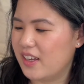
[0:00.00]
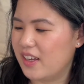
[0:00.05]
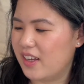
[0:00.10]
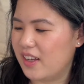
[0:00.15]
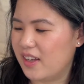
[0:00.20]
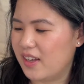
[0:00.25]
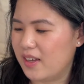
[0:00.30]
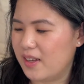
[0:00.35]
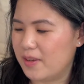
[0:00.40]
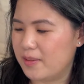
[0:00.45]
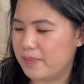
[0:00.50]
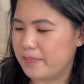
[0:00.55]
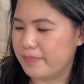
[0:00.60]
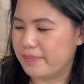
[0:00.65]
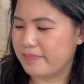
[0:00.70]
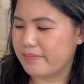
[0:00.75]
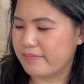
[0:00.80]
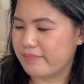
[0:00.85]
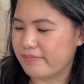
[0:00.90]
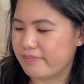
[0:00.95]
Um,
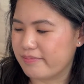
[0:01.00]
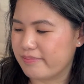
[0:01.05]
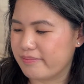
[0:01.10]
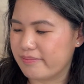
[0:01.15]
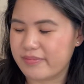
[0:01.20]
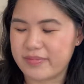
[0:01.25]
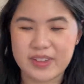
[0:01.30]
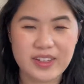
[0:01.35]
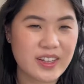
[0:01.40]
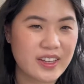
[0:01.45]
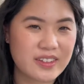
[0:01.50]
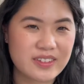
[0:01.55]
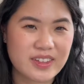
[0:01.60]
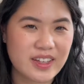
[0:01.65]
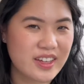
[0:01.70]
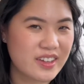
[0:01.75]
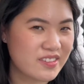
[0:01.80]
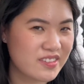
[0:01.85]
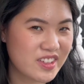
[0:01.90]
yeah, I have